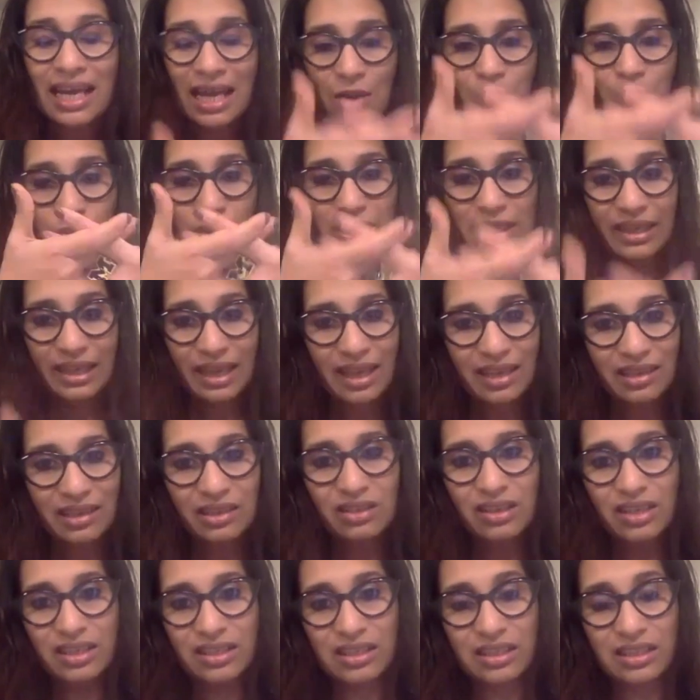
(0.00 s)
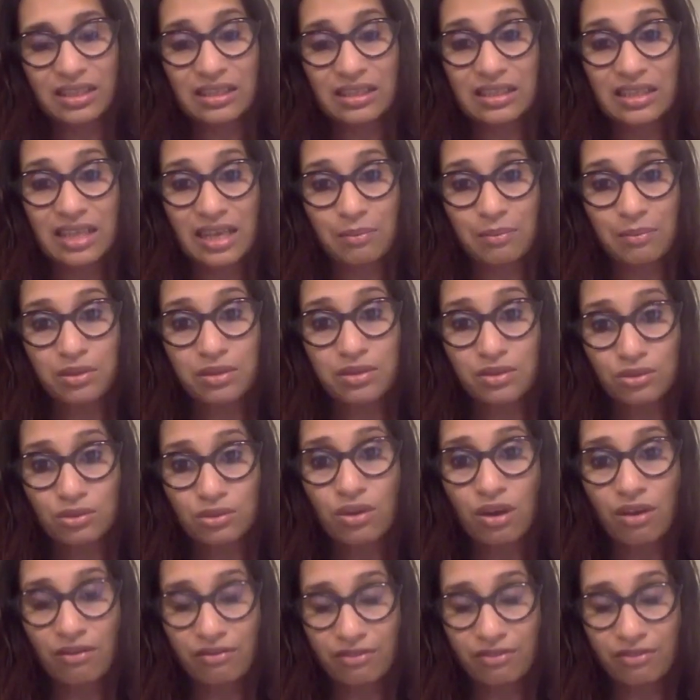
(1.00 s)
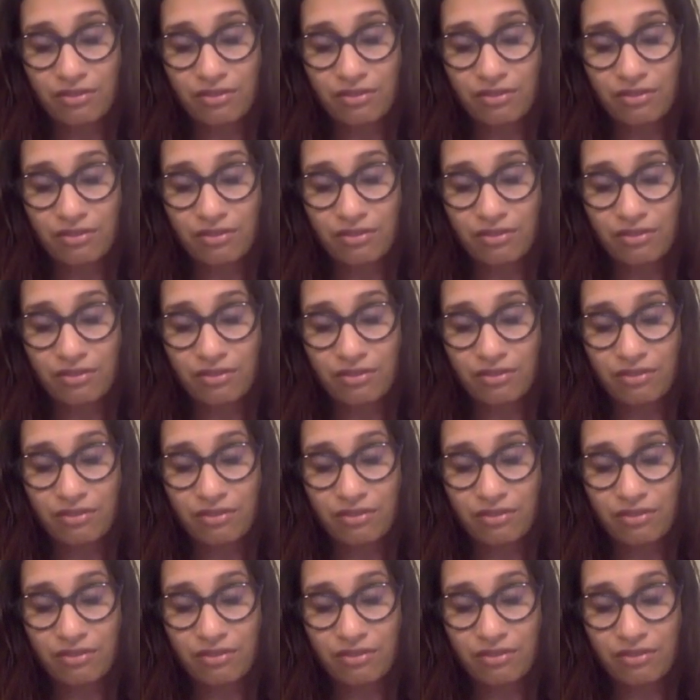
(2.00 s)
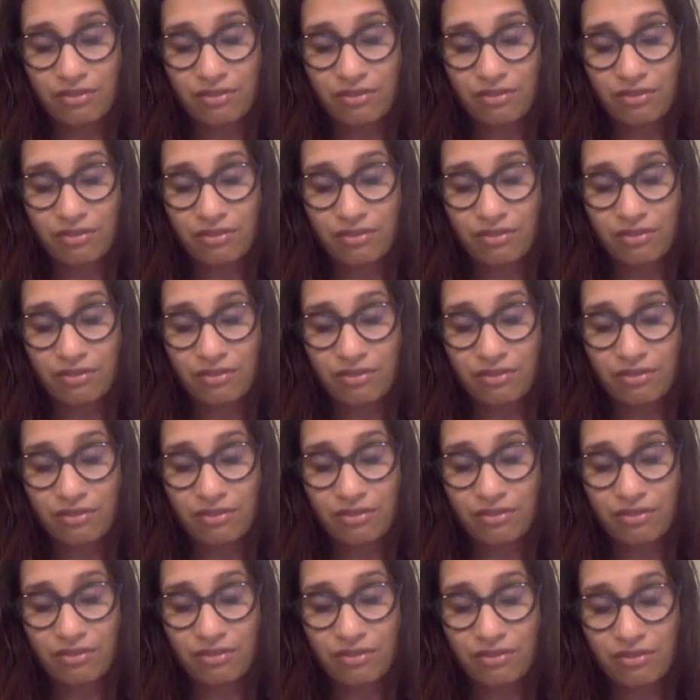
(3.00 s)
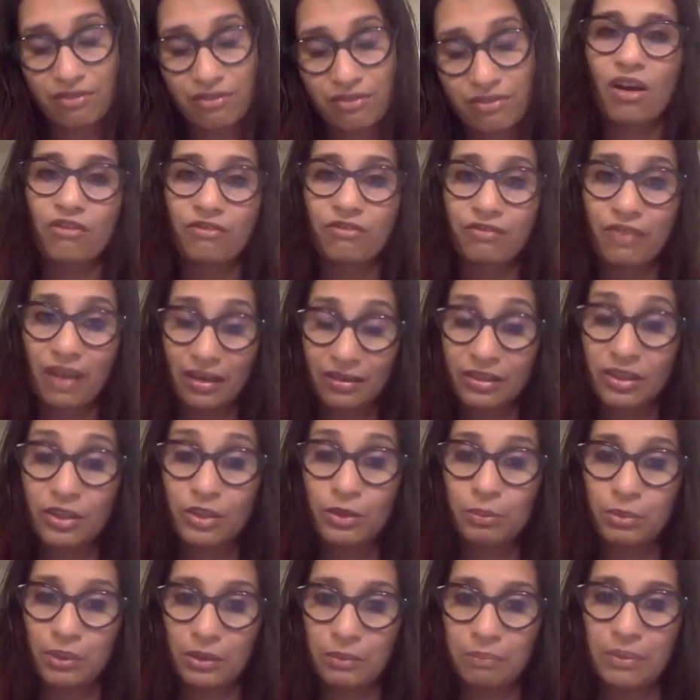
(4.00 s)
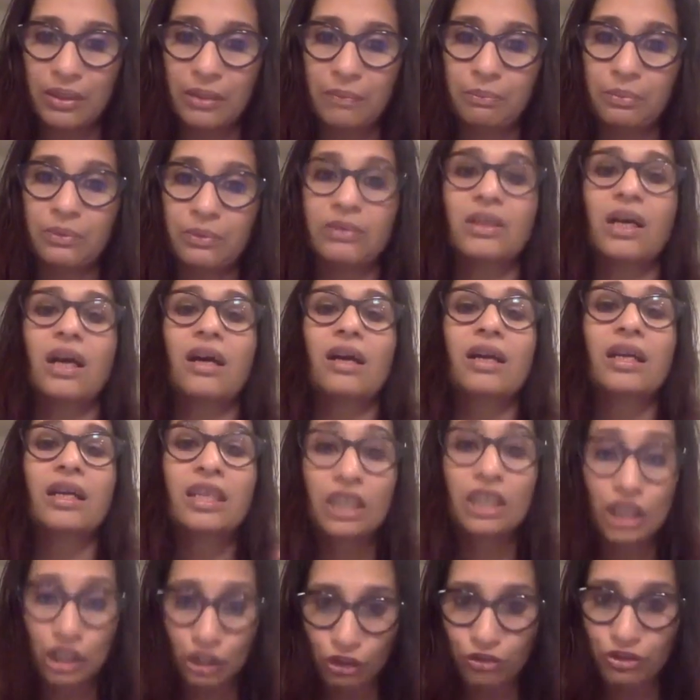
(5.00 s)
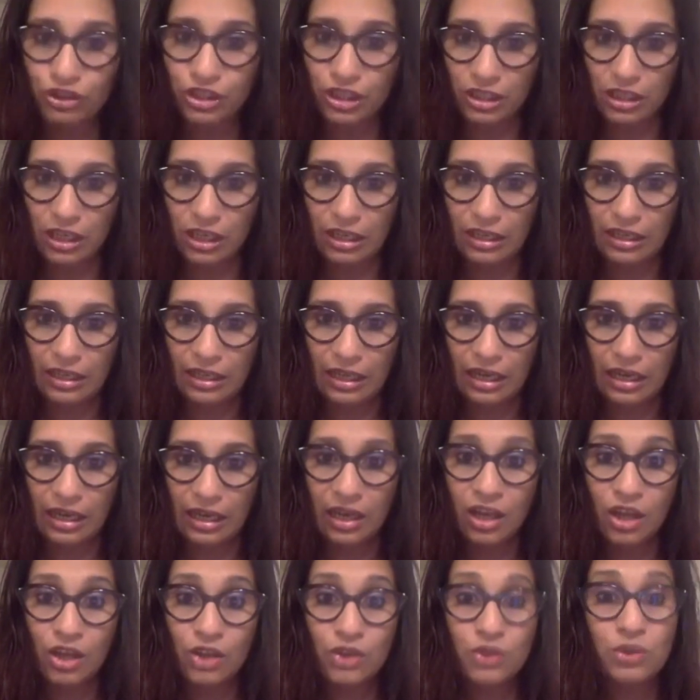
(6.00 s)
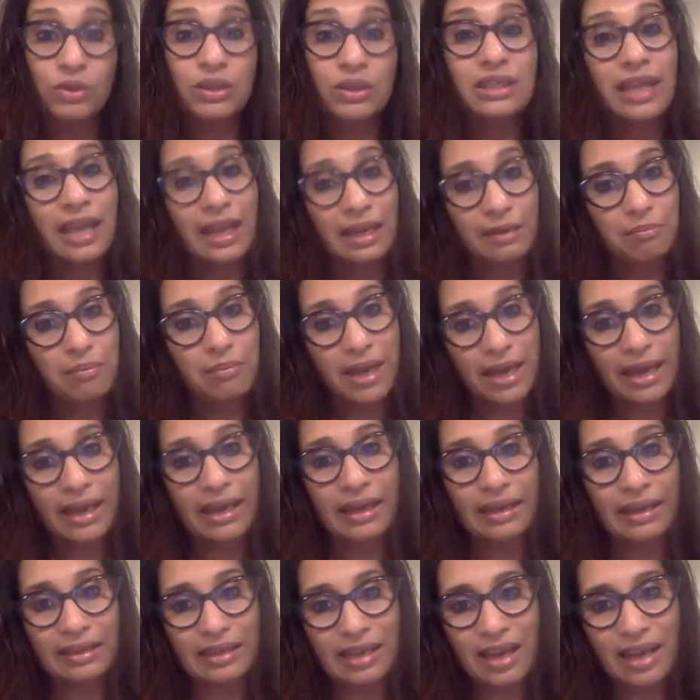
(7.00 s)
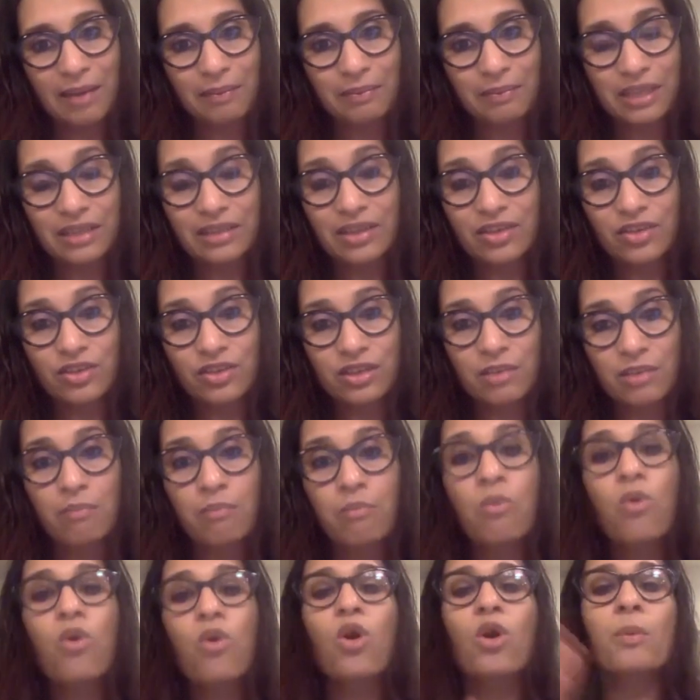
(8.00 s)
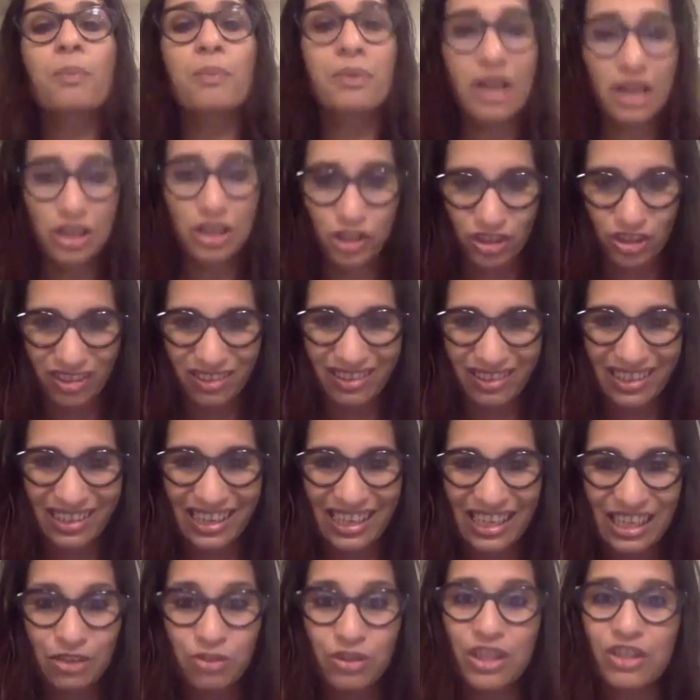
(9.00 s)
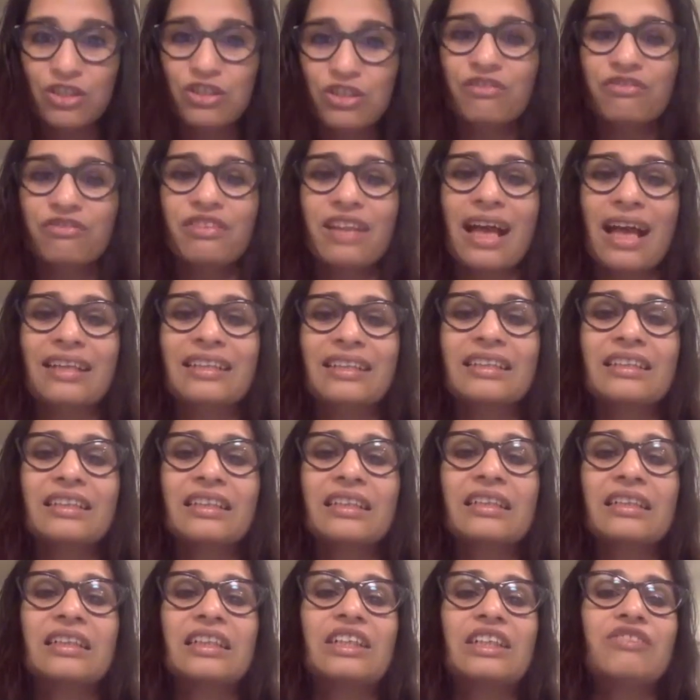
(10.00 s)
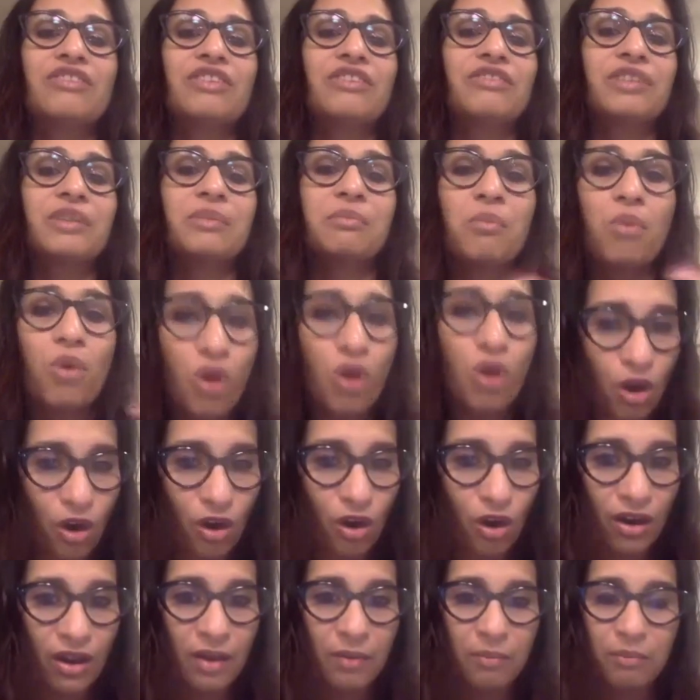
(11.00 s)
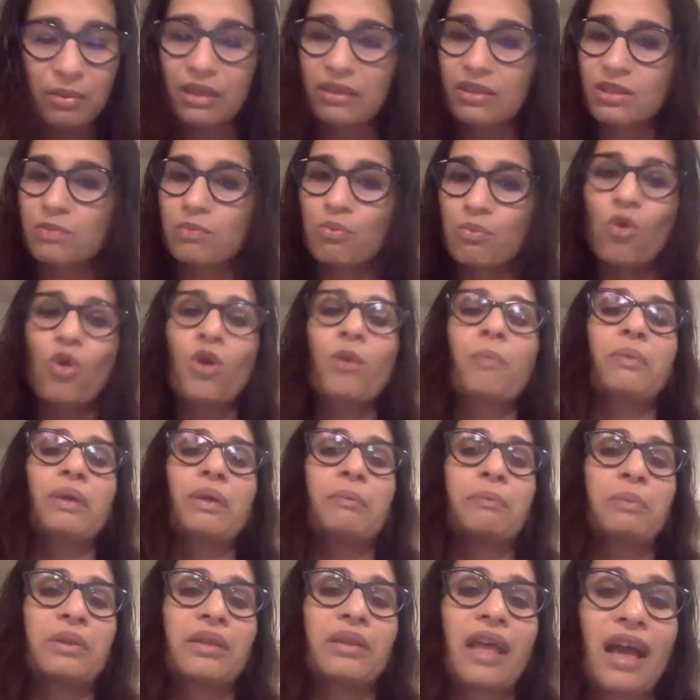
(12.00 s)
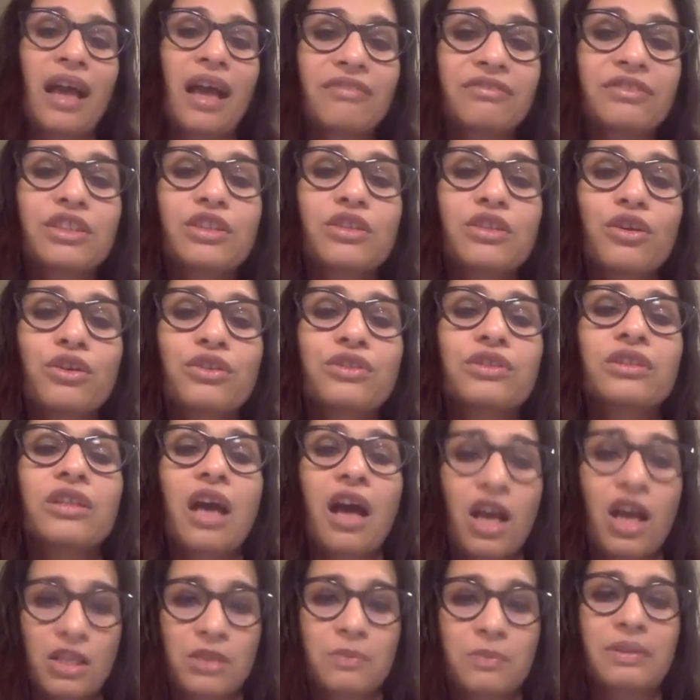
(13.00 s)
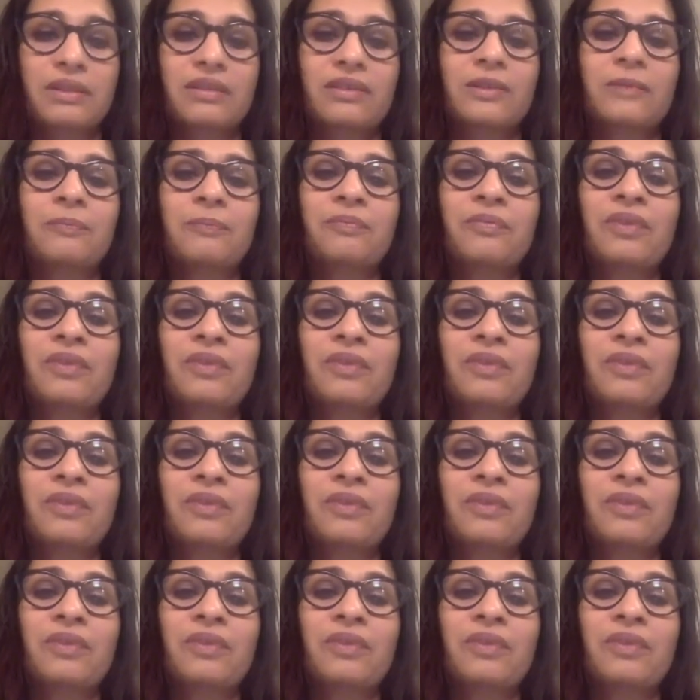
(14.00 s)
We calculated in table 2 of our paper that number of vulnerable people are huge in India. So it may end up that there is a more pressure. You need to flatten the curve even more because more people have to go to the hospital.